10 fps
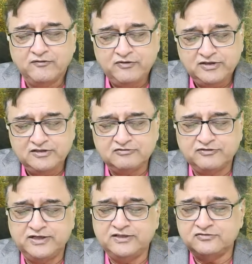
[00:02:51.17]
With this
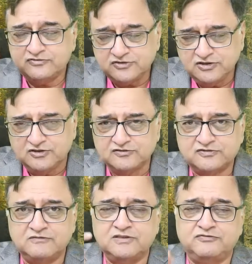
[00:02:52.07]
feeling, see
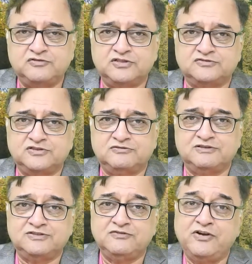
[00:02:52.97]
yourself in the future
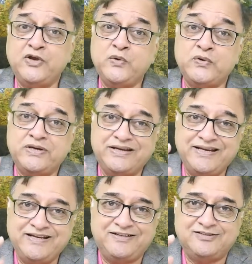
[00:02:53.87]
situation where you
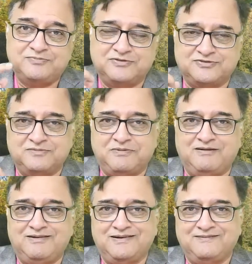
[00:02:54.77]
need this personal
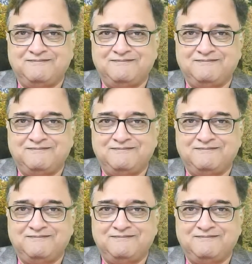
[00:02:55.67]
power.